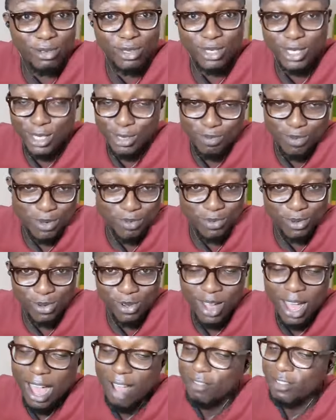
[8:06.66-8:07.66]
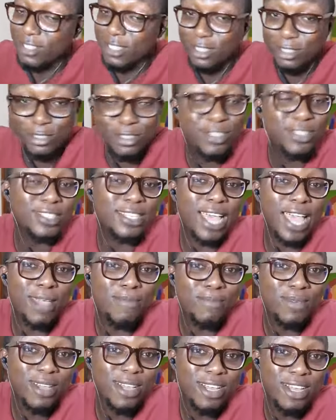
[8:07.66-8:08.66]
with his people, having a good
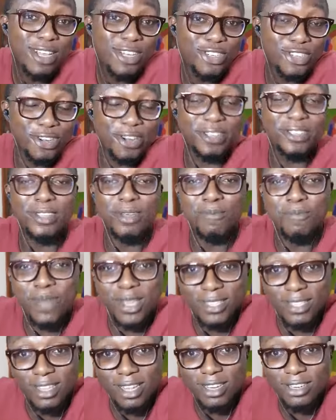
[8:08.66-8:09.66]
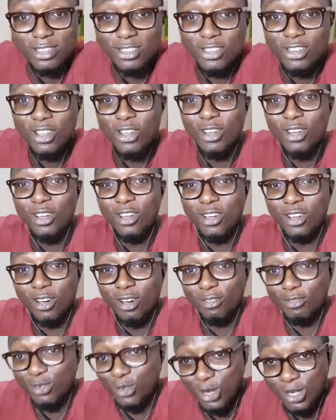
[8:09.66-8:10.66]
time, sharing the message
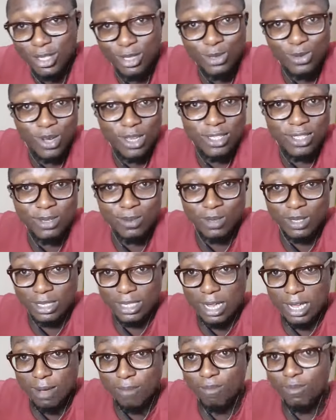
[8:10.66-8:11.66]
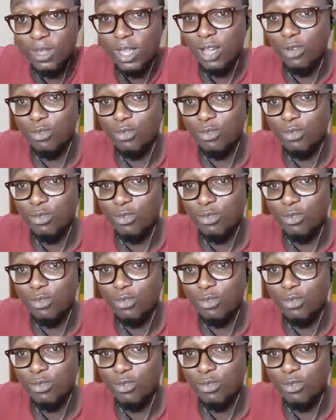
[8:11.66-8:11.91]
of 2020 with them,